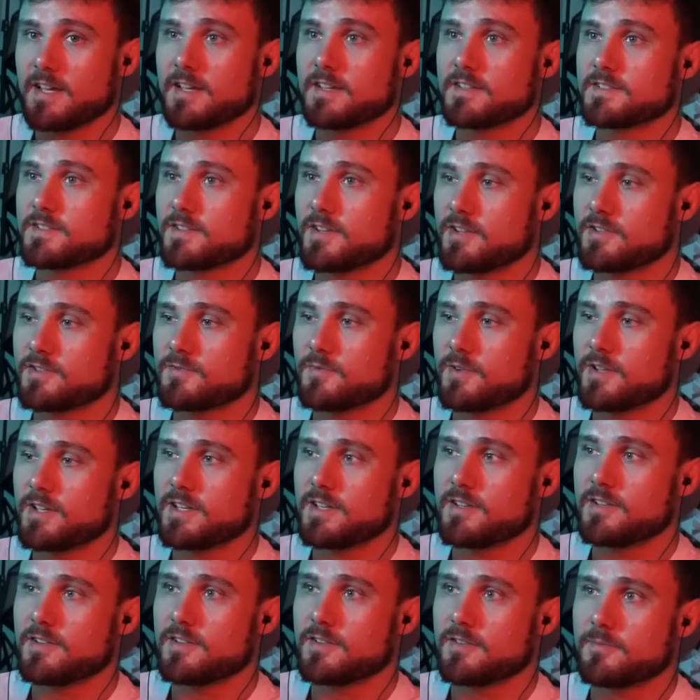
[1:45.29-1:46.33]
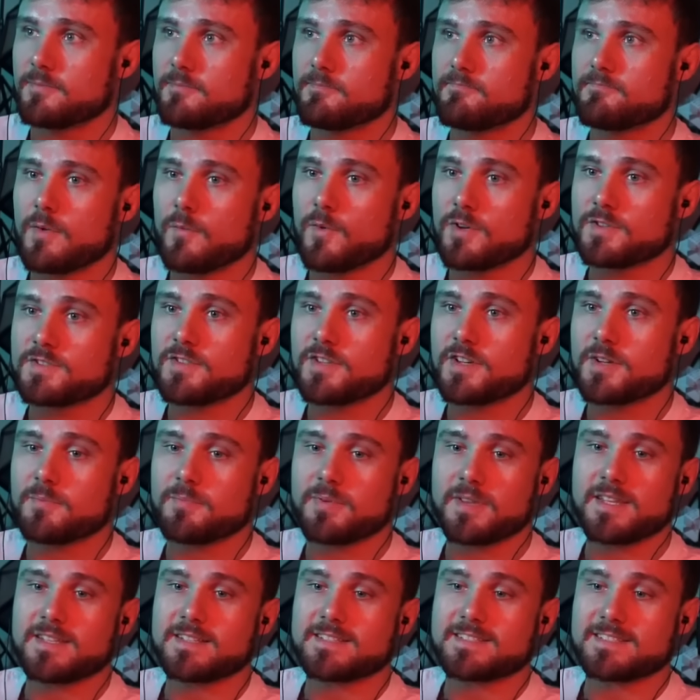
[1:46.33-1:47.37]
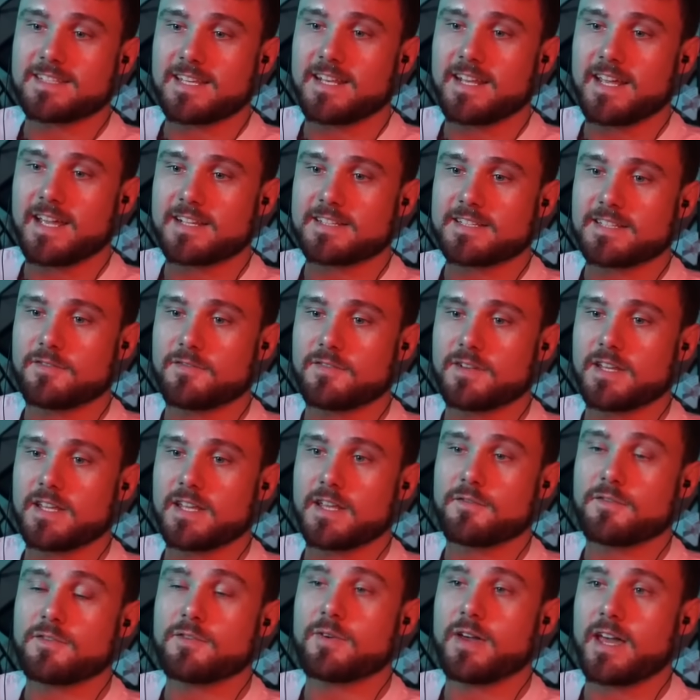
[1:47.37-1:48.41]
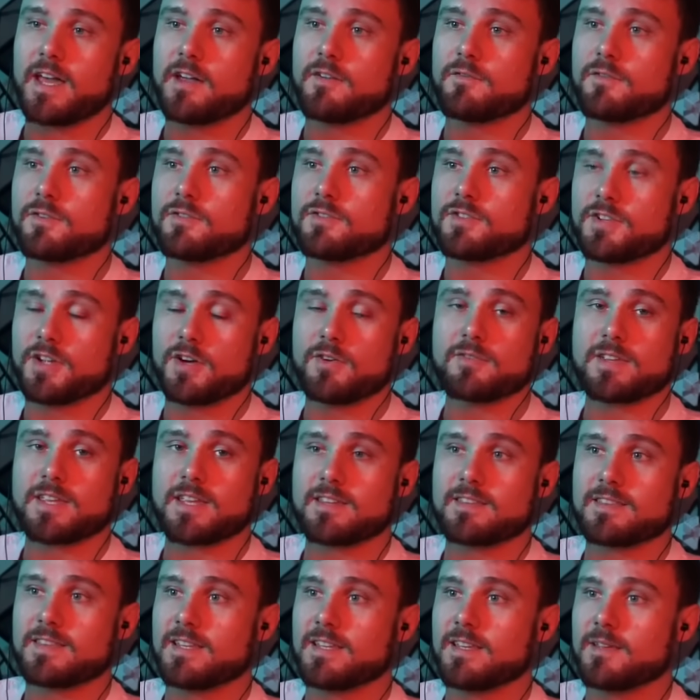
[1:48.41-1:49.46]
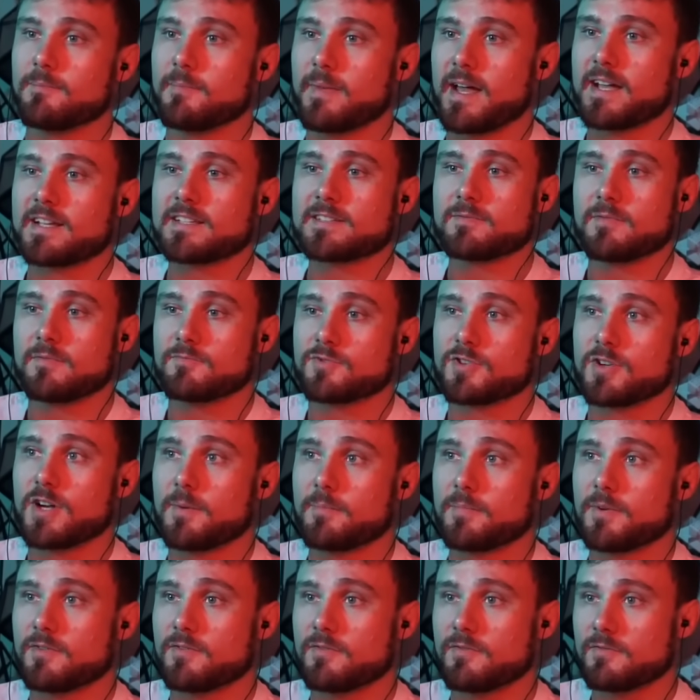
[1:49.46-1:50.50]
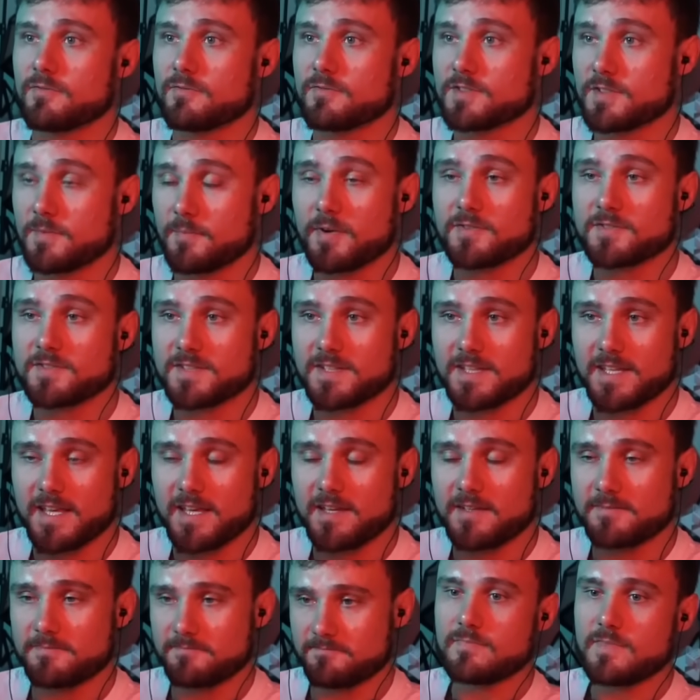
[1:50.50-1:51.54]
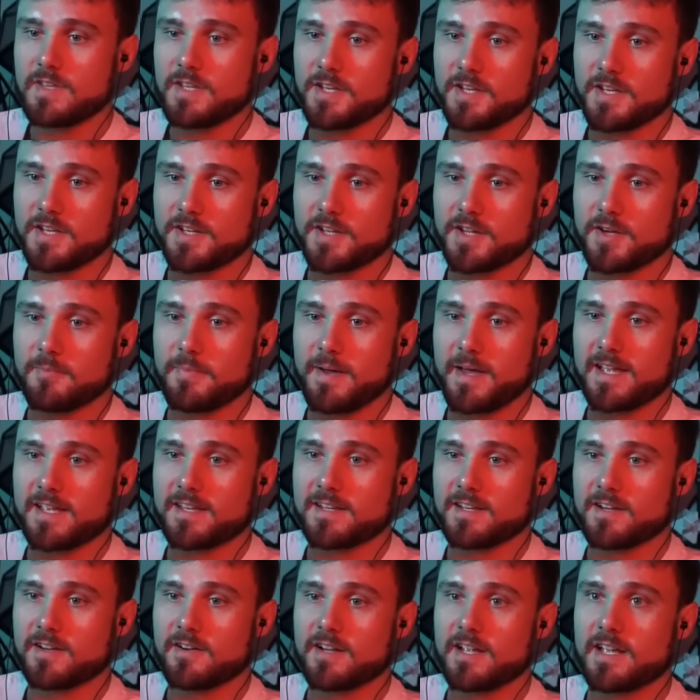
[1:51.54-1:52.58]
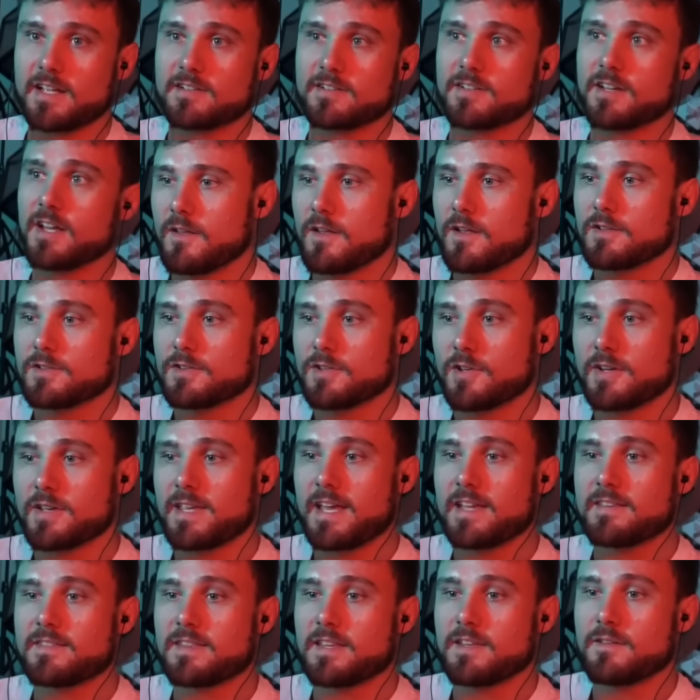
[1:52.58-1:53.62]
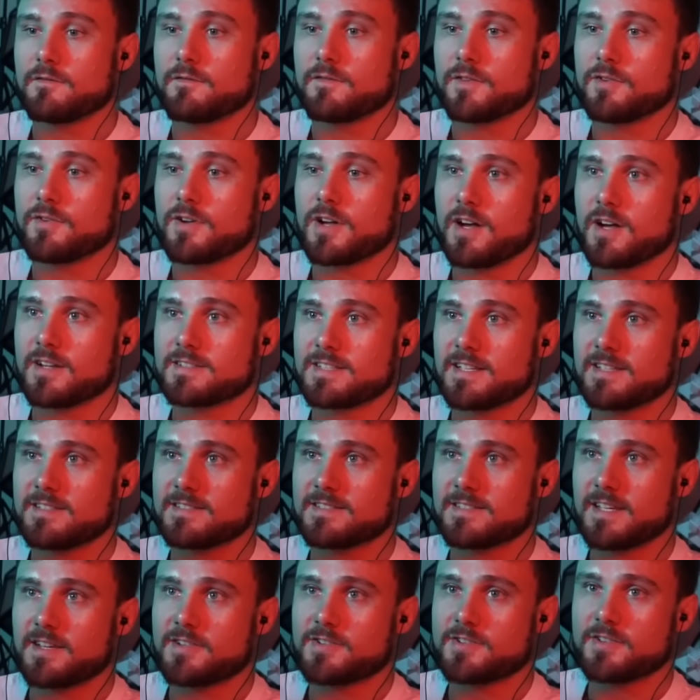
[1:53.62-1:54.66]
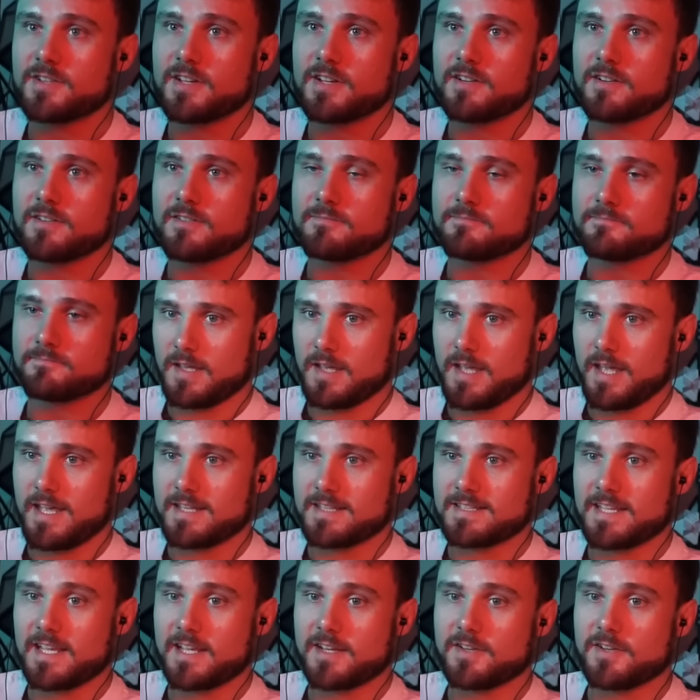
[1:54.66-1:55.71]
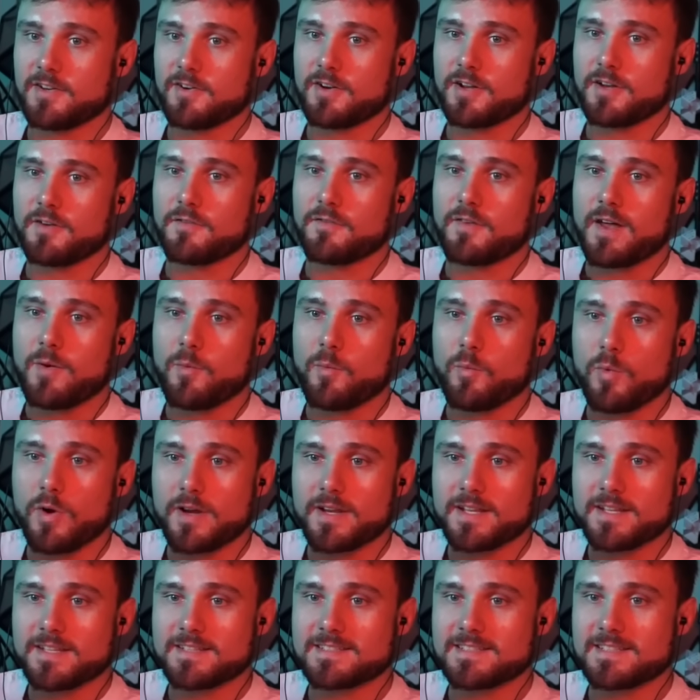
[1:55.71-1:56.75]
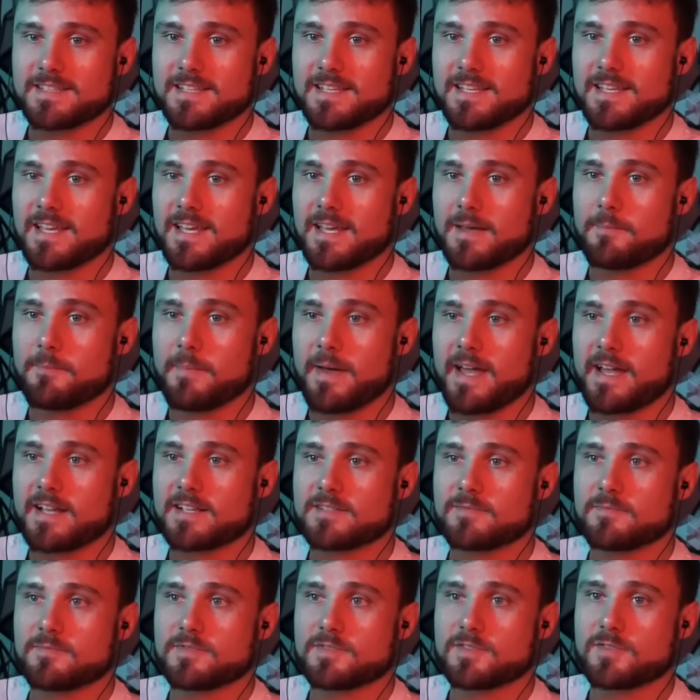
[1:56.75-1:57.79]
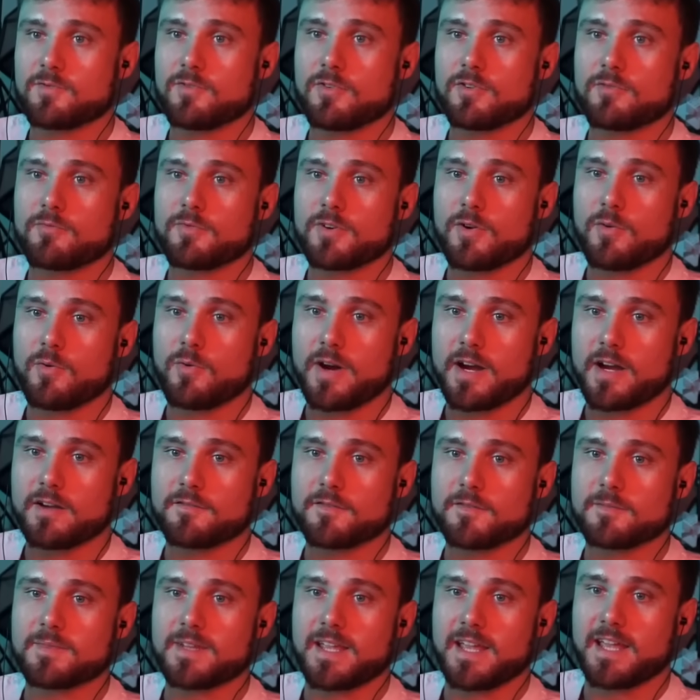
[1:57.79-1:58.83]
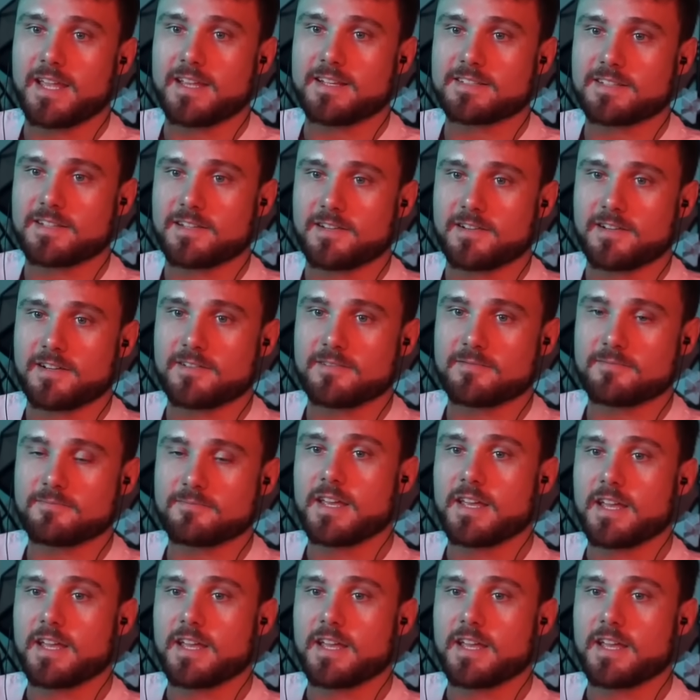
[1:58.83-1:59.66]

So here's what you need to do. Once you complete said activity, if you ever don't get the maximum drop you're supposed to get, you need to go back in here and look at the view content section here and take note of what is the maximum score required from the A tier here.